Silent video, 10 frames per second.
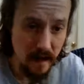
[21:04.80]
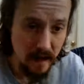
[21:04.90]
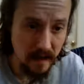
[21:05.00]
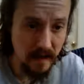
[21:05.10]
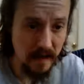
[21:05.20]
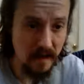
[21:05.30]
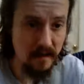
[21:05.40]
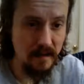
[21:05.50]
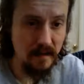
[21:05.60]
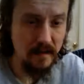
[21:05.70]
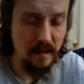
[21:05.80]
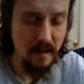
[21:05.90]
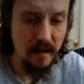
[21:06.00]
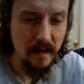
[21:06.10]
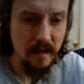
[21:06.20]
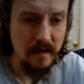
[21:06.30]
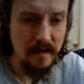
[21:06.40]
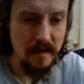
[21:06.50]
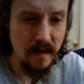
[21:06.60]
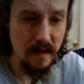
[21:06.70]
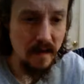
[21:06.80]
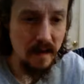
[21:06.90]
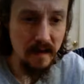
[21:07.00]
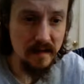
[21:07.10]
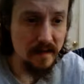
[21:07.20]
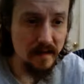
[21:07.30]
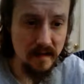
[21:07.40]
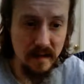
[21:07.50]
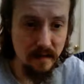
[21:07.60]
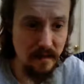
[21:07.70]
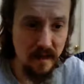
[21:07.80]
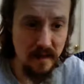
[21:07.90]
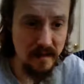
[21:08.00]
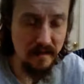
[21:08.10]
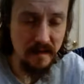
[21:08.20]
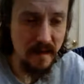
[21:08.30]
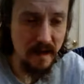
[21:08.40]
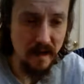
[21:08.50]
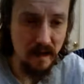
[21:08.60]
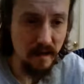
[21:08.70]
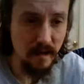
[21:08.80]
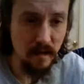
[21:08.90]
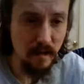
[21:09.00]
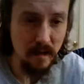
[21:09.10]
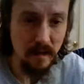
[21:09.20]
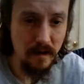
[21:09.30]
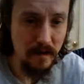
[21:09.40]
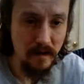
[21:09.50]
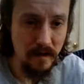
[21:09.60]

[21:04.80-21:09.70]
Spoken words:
alien subtly doesn't seem like it's even there or